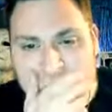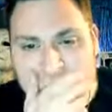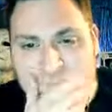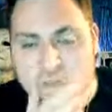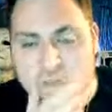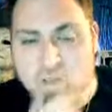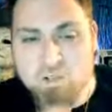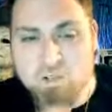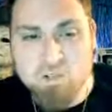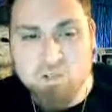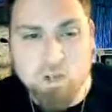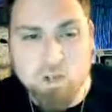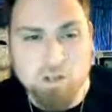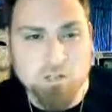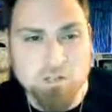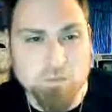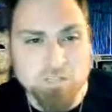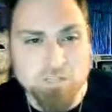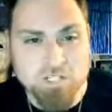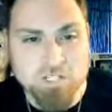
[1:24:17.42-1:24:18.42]
they're
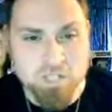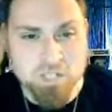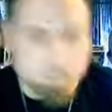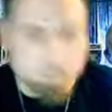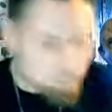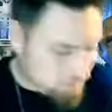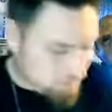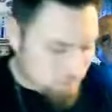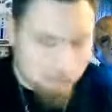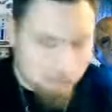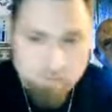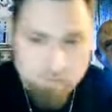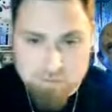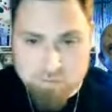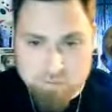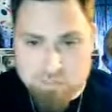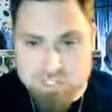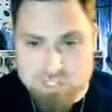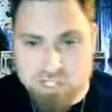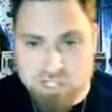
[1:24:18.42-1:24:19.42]
talking to each other. I've never
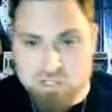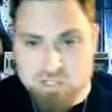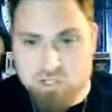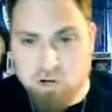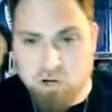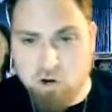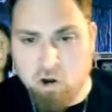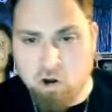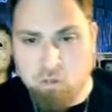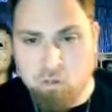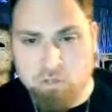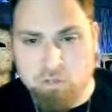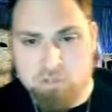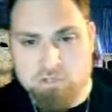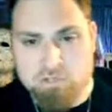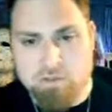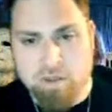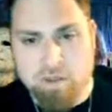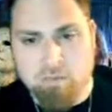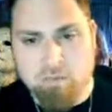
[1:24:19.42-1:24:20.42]
seen John Carpenter's
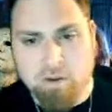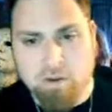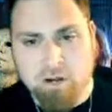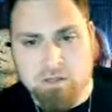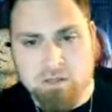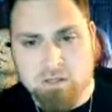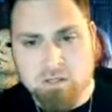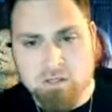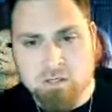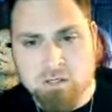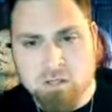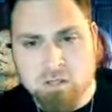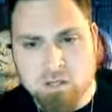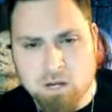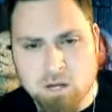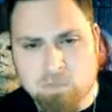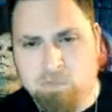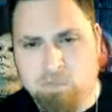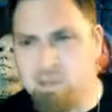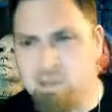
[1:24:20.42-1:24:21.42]
Vampires. Or
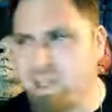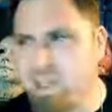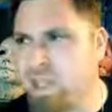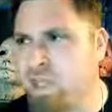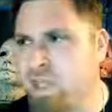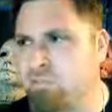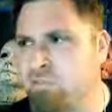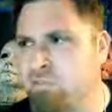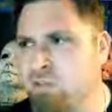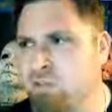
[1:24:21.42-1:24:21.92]
maybe I have.